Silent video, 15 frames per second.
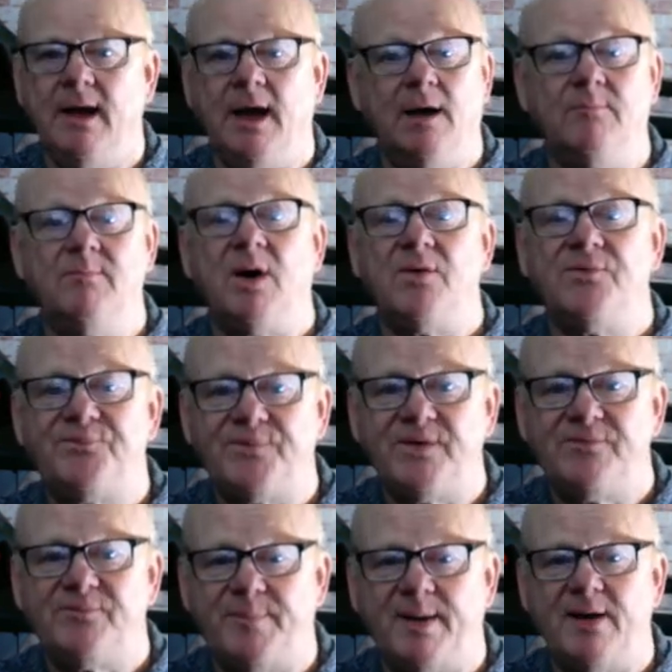And my
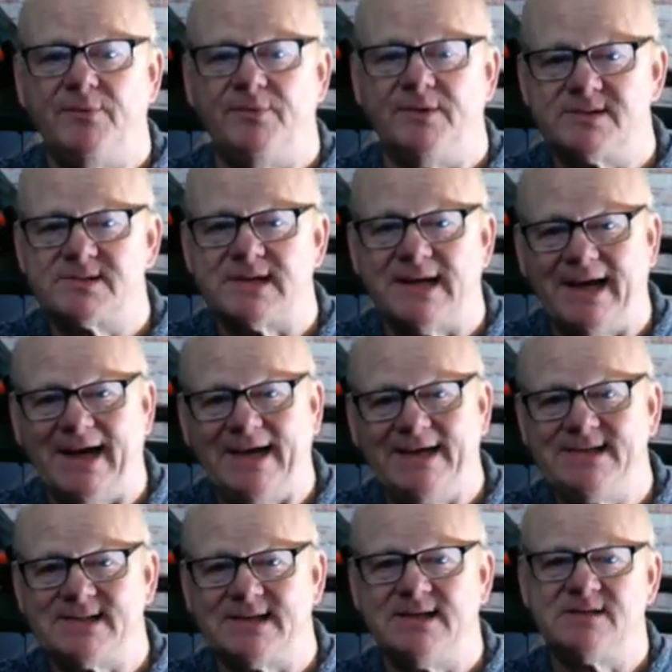fifth bonus,
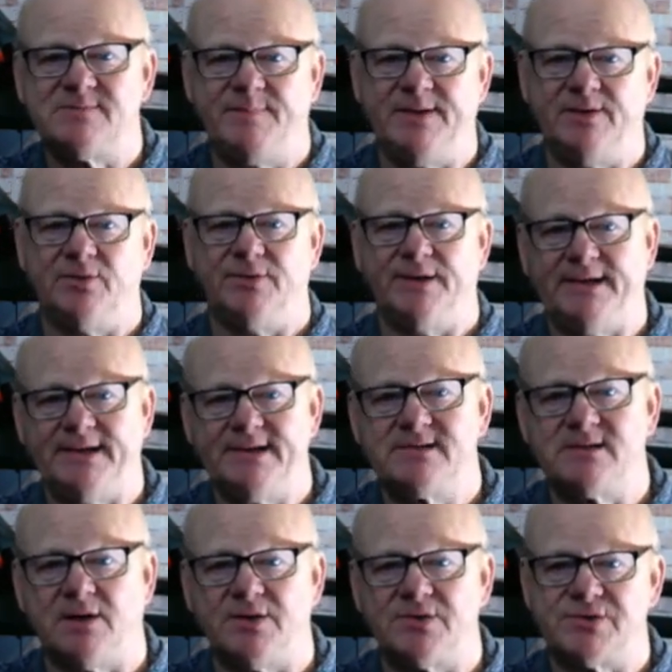Ace List Building, is
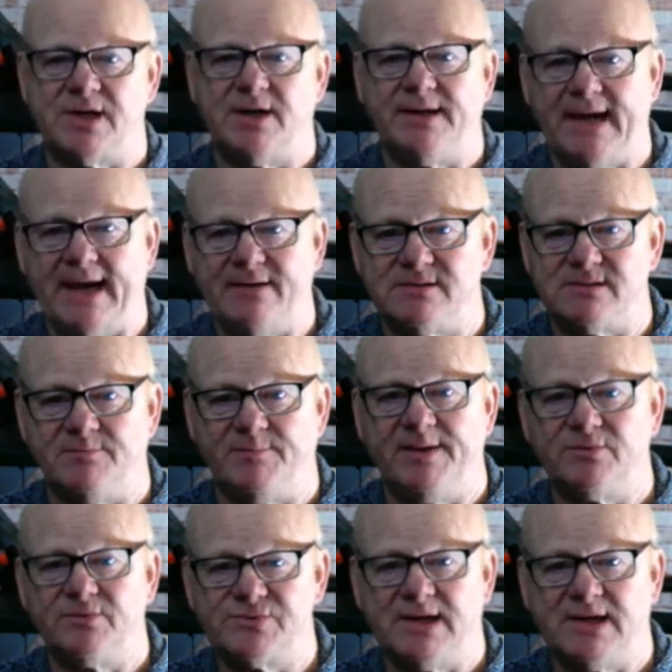going to show you how to
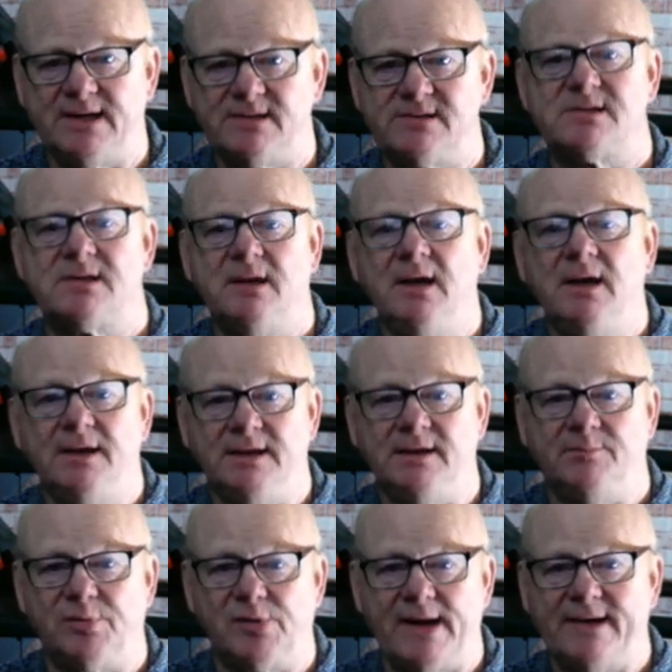build your list,
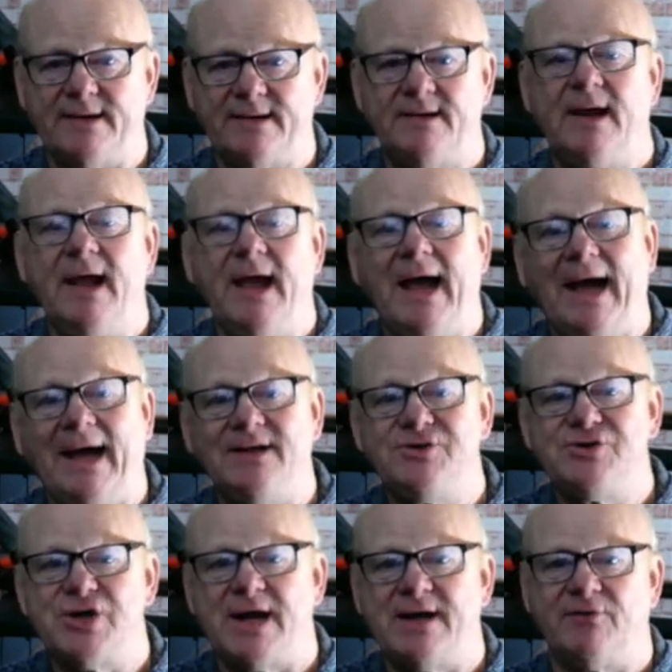your brand, and
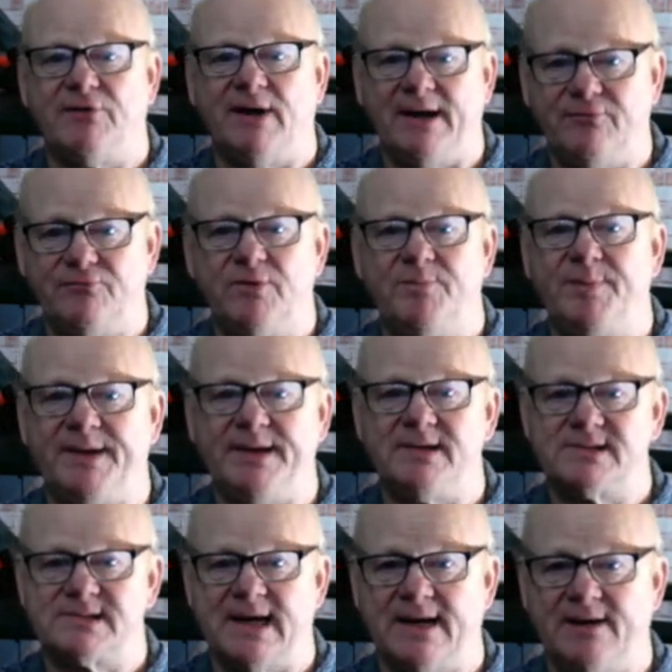generate repeat
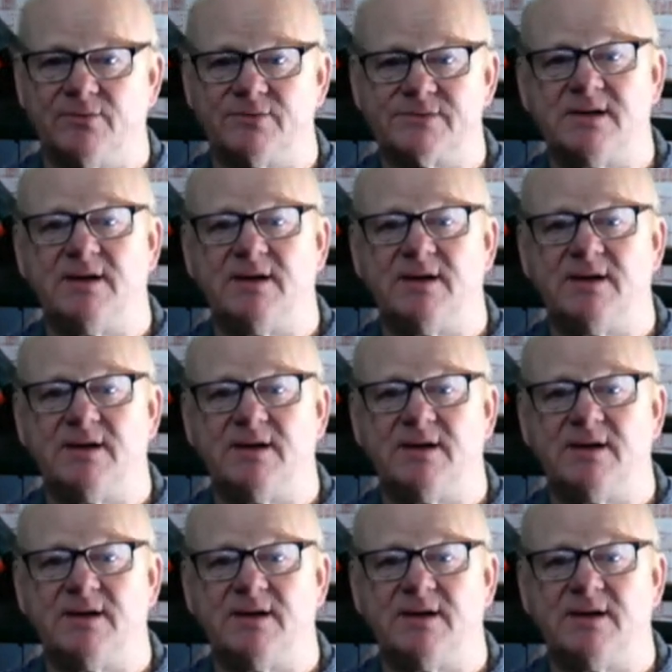sales.